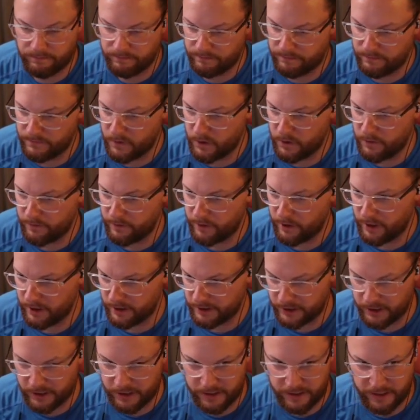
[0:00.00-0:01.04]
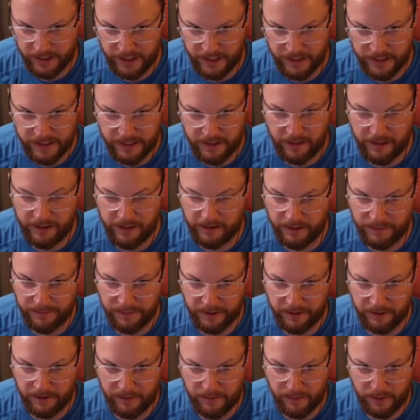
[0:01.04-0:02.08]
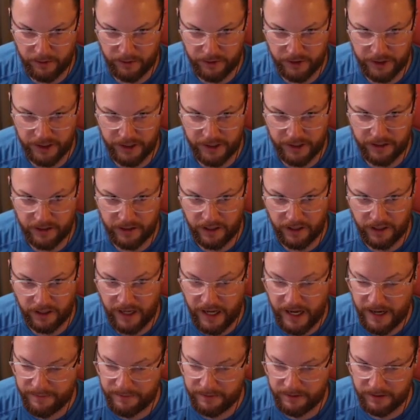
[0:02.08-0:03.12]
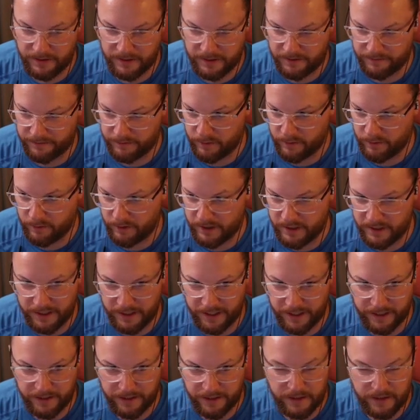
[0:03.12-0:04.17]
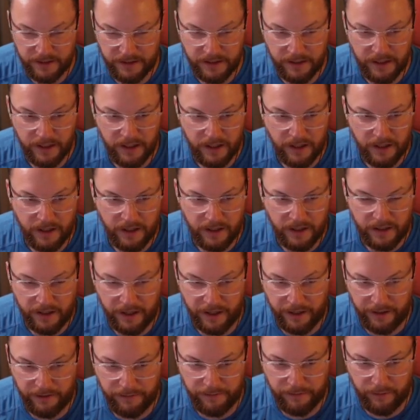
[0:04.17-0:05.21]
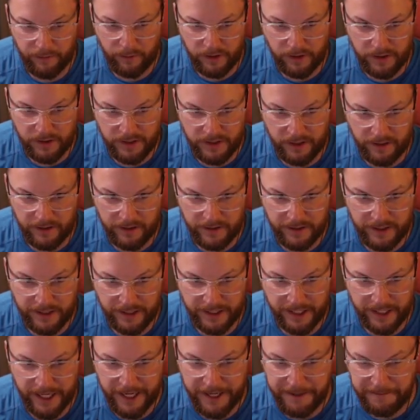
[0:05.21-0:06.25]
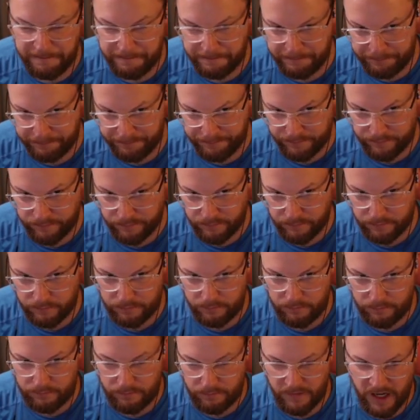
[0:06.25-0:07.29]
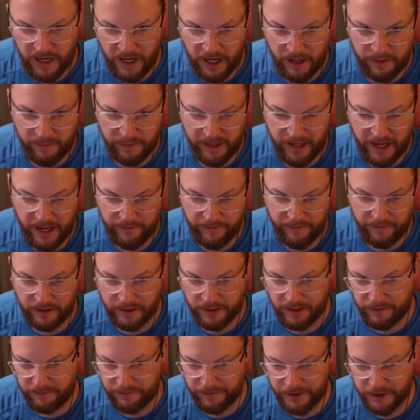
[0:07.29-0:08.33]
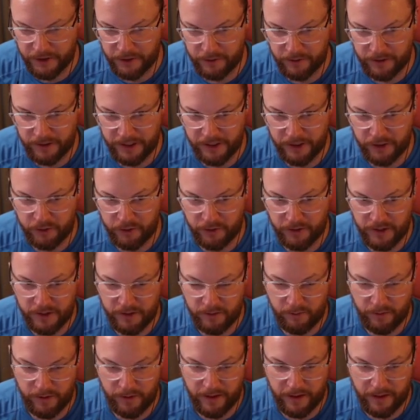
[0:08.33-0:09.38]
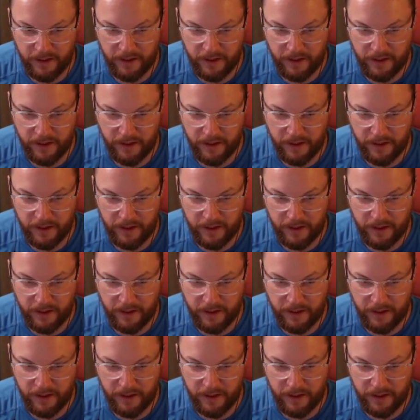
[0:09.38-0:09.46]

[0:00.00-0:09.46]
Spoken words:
Overall, just a slightly better emoji. Apple is, of course, next, getting 4 stars today. They have a little visual interest with